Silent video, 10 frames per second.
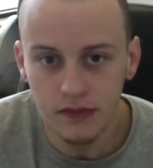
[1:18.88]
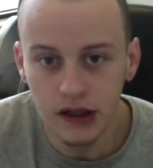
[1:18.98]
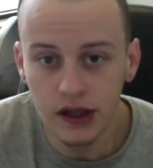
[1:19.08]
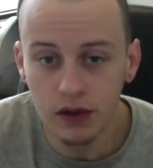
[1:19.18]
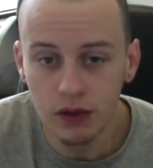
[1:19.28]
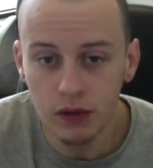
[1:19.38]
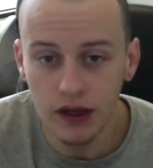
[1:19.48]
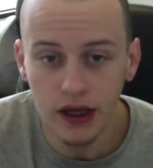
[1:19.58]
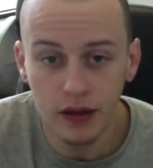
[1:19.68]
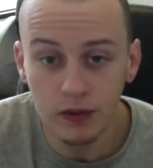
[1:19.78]
They don't want to
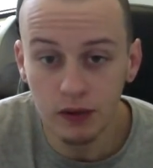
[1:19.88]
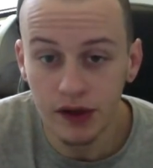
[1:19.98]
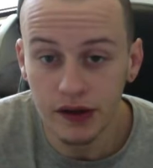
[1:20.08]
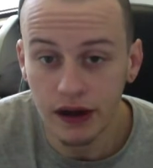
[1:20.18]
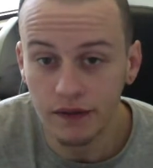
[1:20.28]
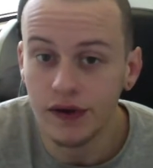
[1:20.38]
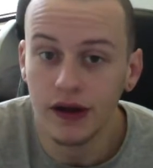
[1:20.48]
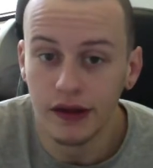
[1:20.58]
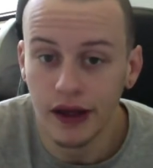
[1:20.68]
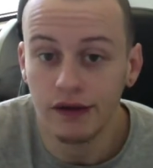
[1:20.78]
work out anymore because they feel
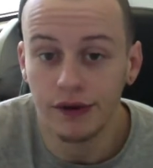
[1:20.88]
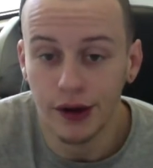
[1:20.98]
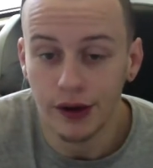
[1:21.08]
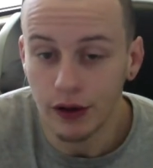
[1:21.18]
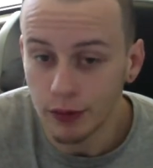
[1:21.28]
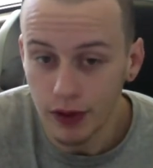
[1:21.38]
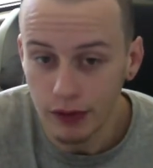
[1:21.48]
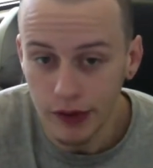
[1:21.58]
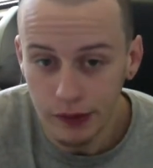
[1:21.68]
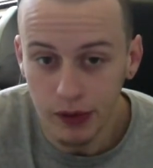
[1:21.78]
like they have no hope almost.